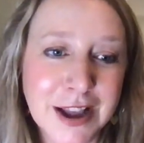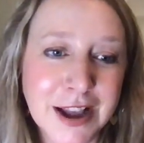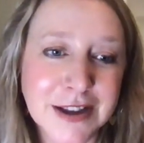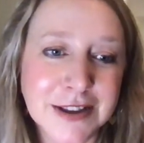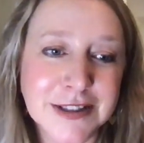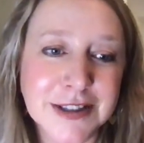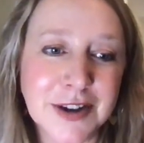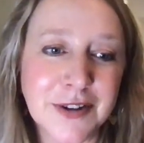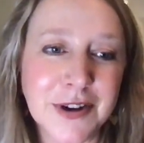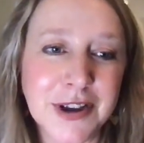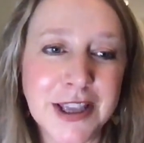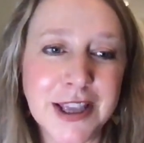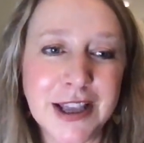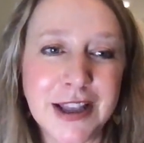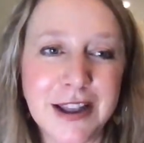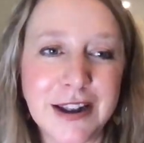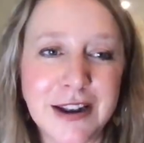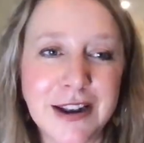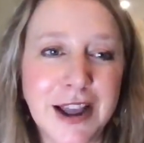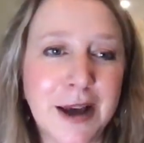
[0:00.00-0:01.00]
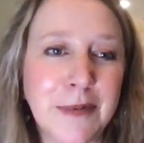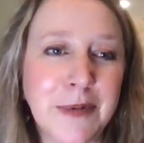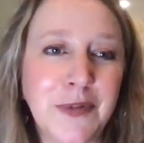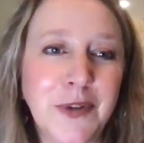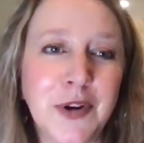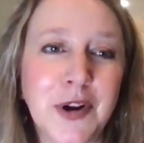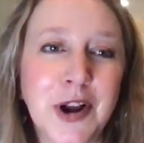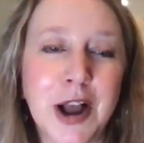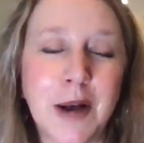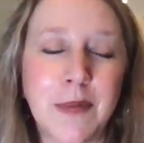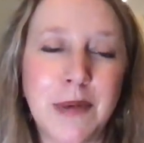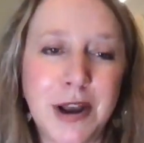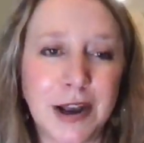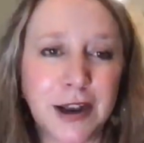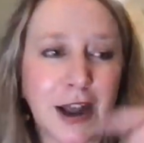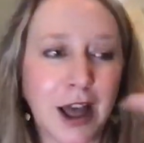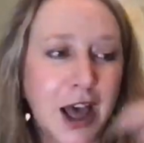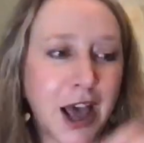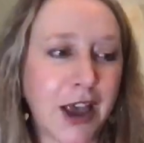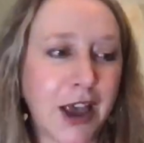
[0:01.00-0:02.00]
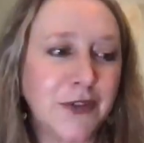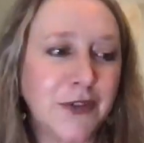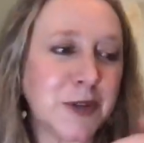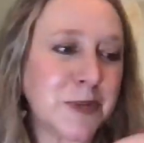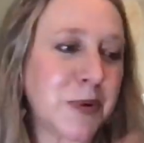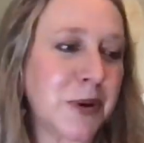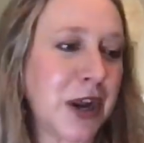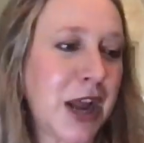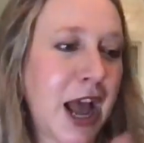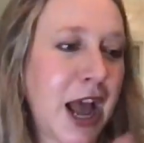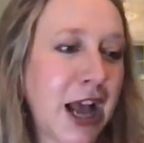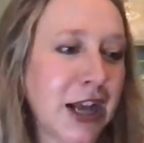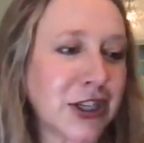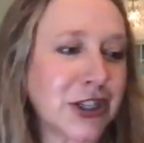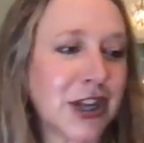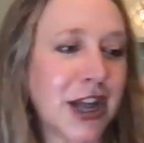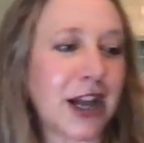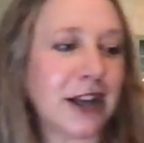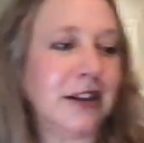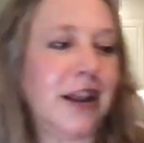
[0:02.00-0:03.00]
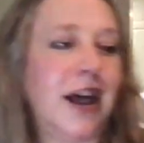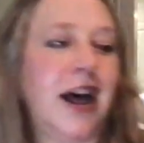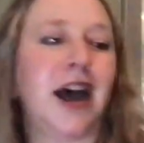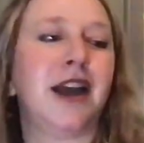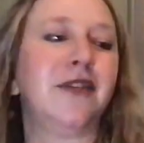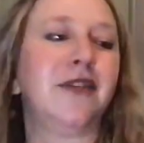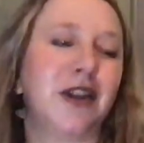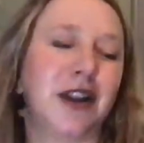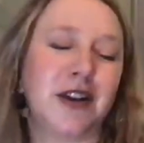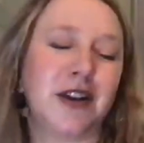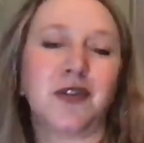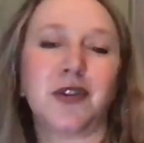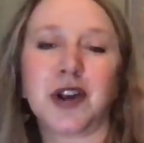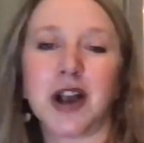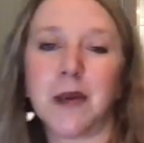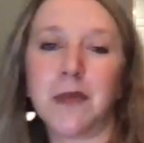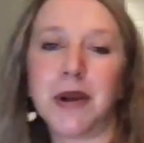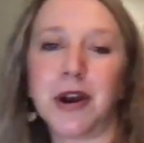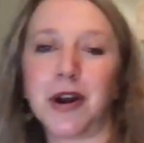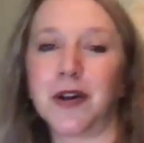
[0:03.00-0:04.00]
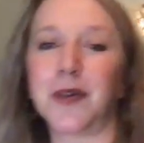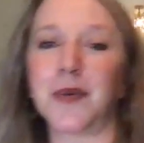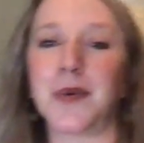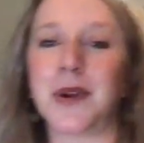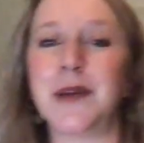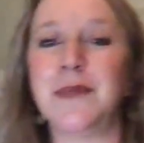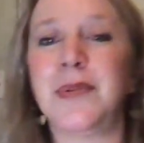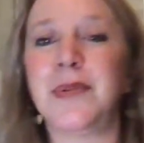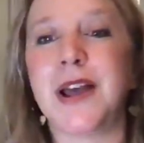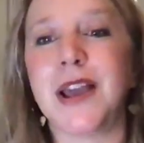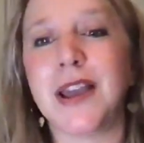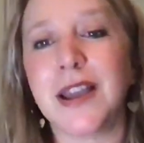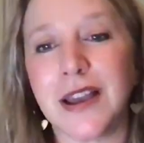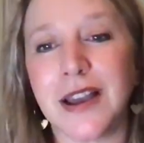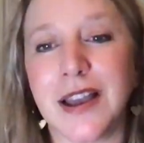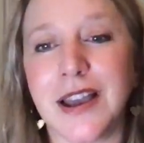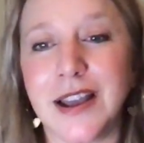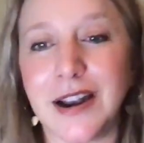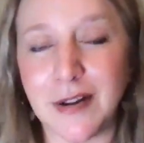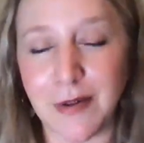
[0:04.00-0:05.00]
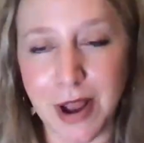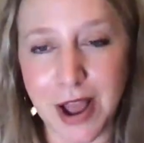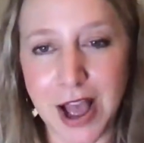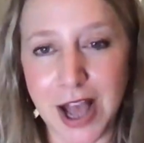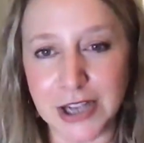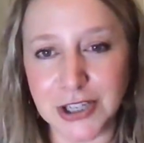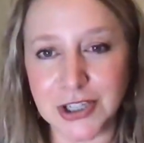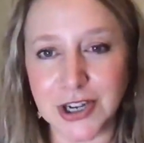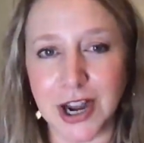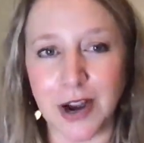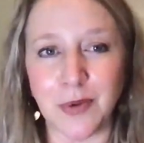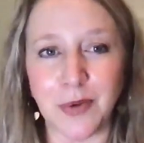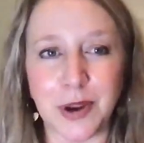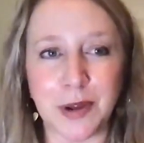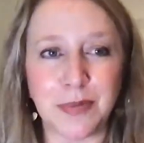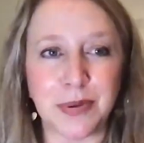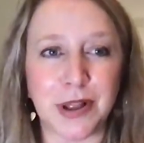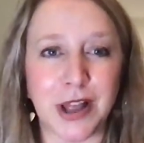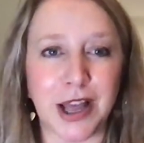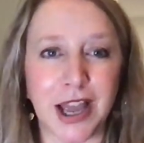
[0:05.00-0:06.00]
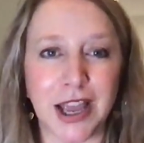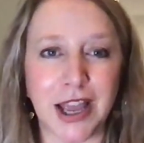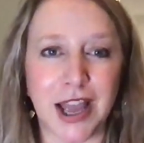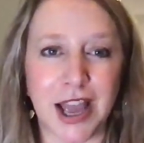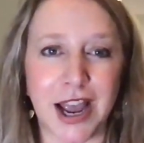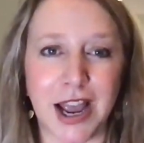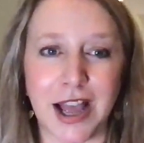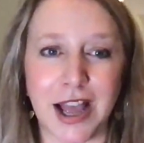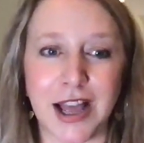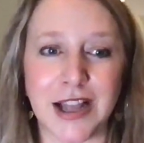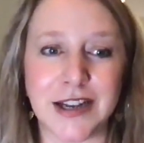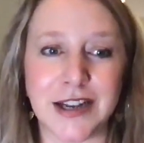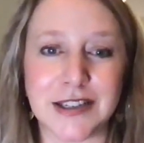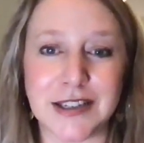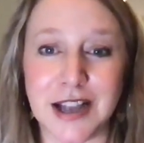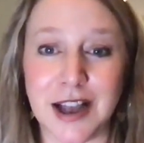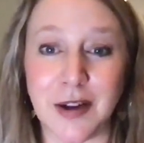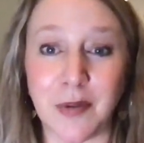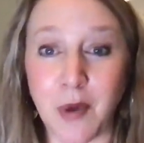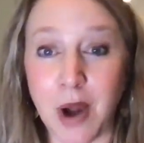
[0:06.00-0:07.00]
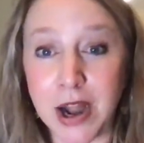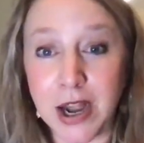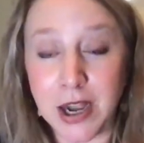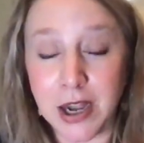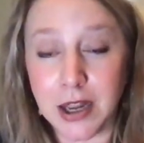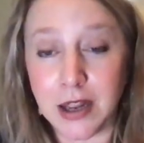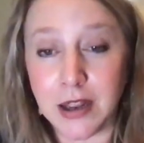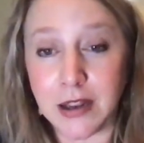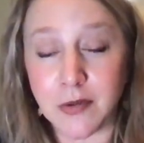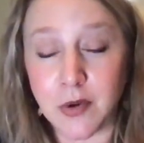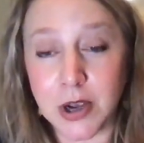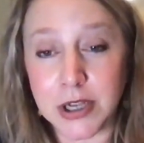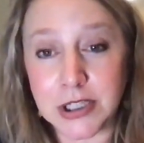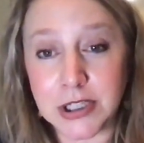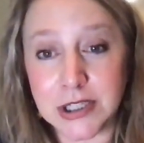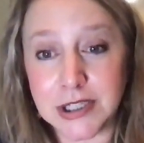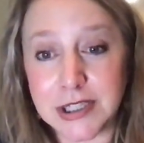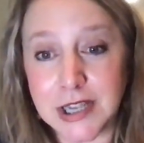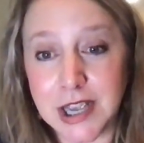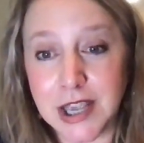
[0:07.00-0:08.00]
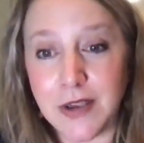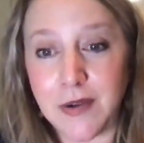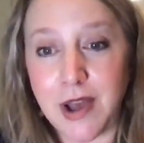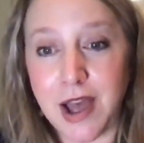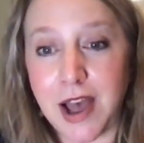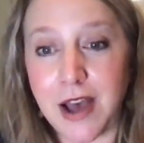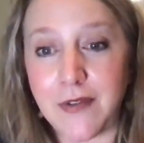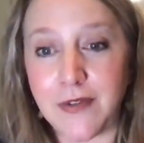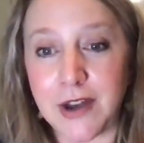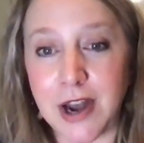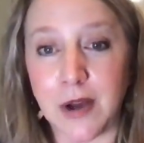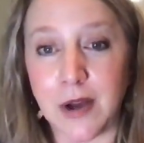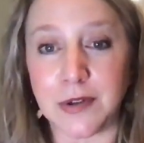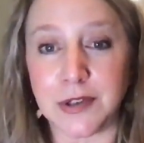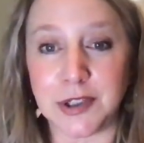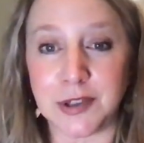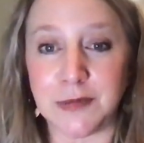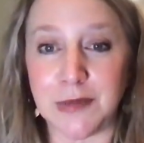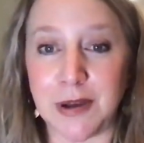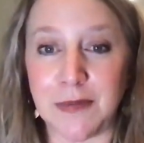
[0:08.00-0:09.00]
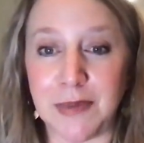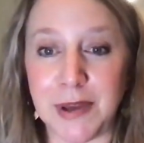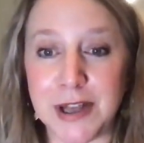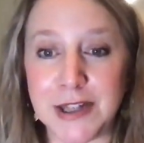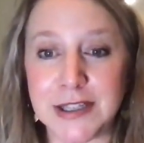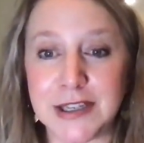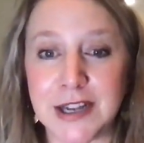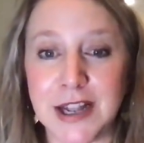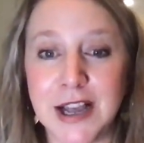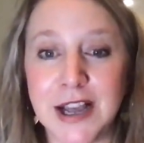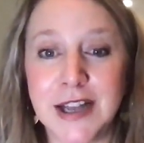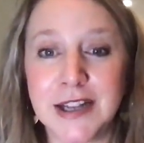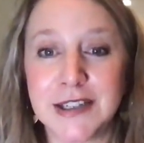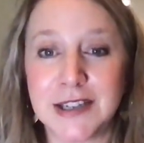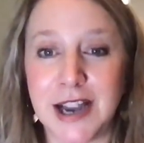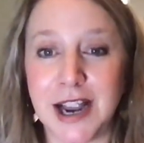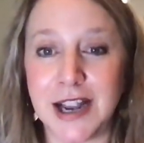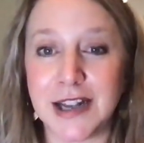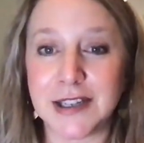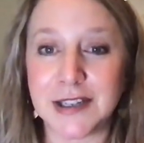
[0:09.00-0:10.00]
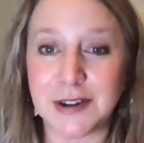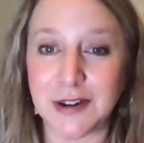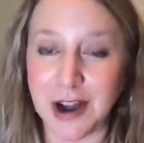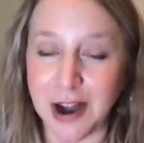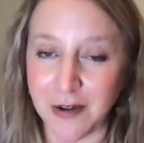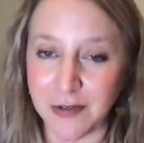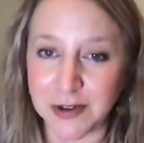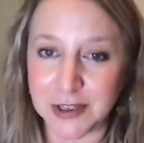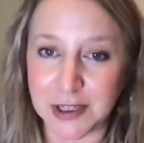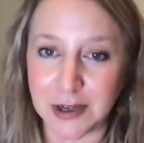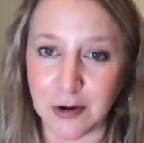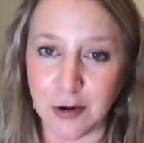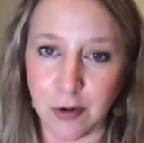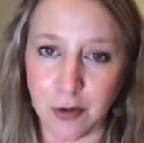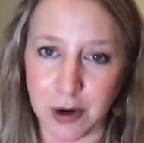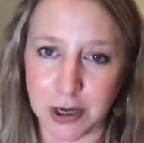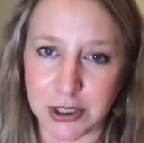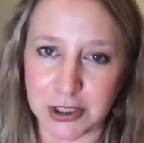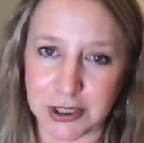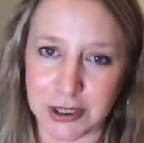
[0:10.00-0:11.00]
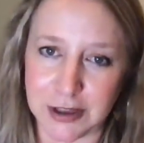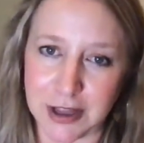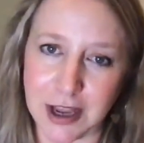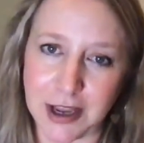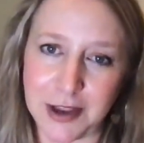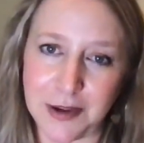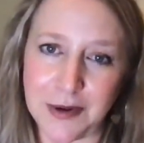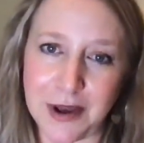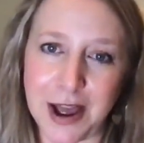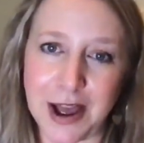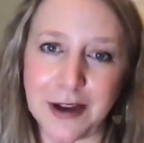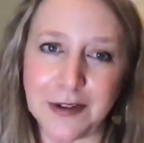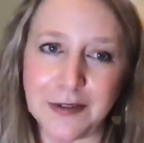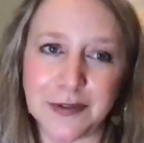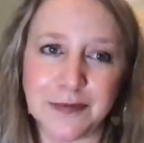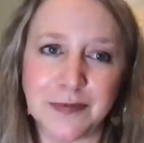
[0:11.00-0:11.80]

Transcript: So again, um, if you're coming in live, just put a hashtag live. And if you're coming in on the replay, hit hashtag replay and uh, write any questions that you have. And I will do my best to answer every single question that you have.